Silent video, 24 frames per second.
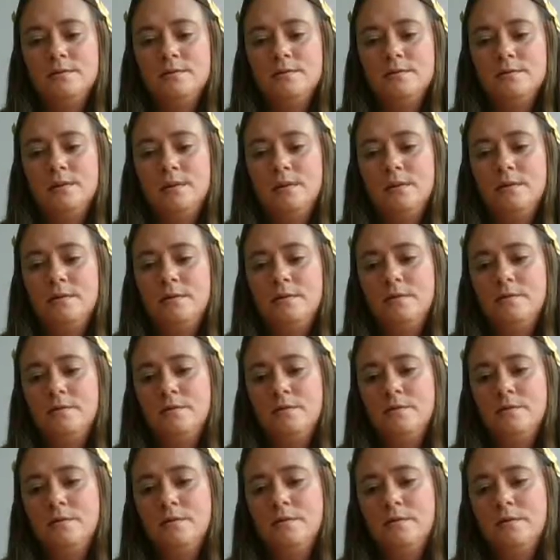So I'm
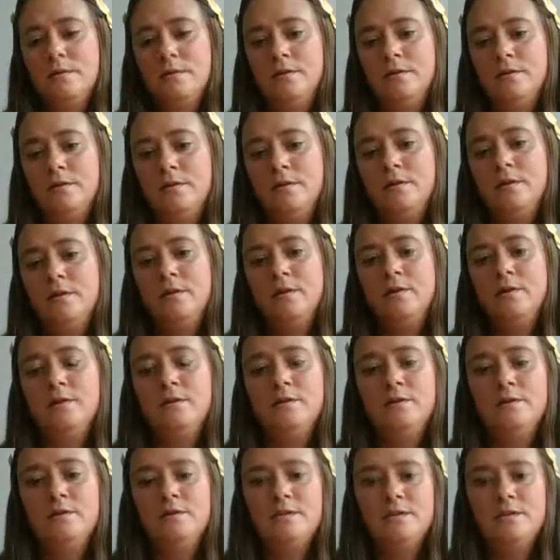
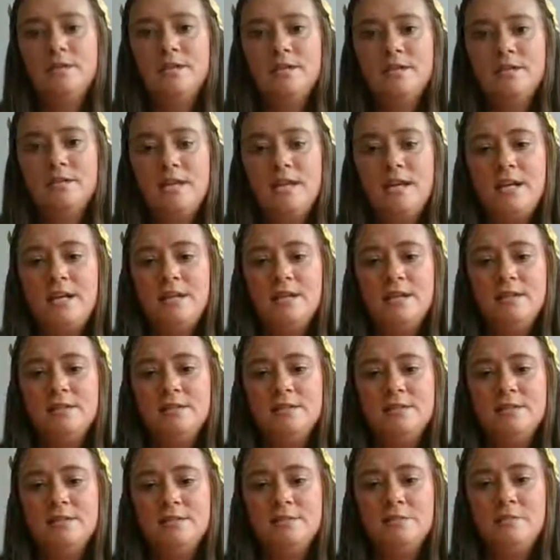just going to take this,
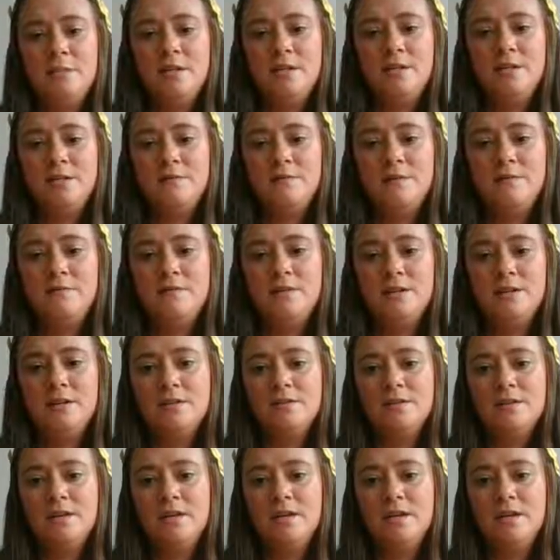pinch my fingers
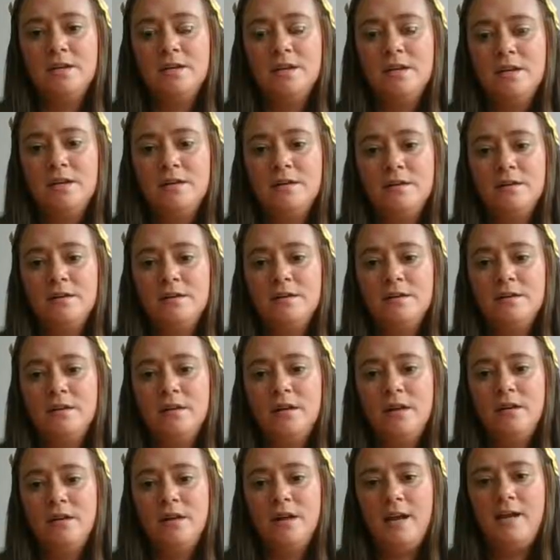here,
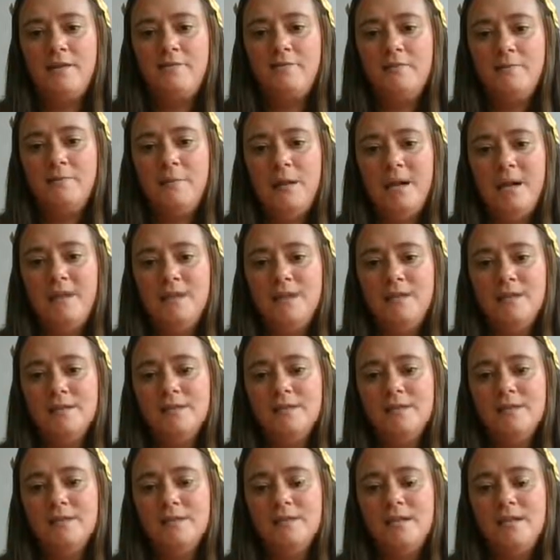and kind of bend this
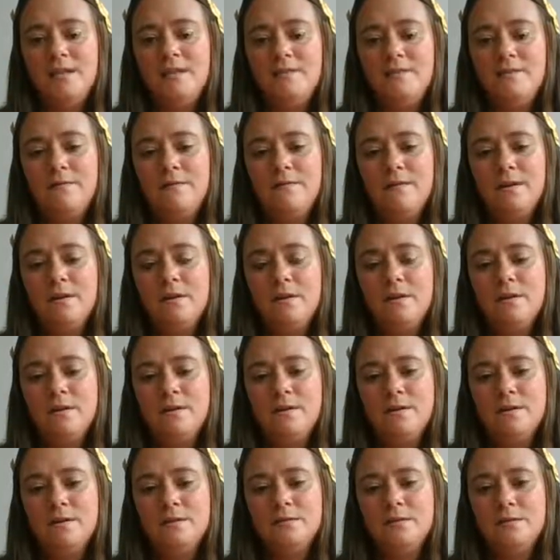leaf
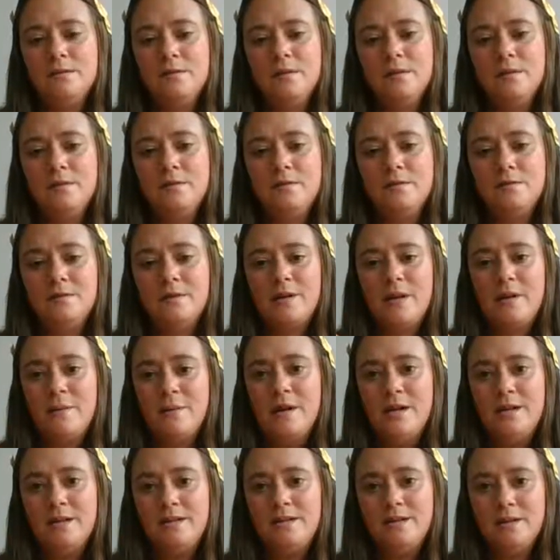so it goes where I
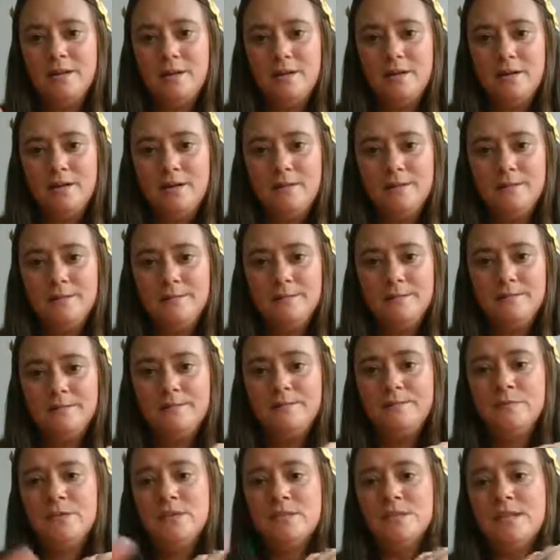want it to go,
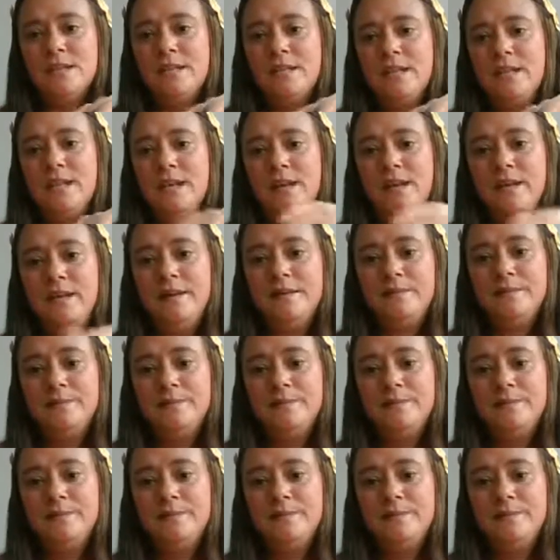just like that.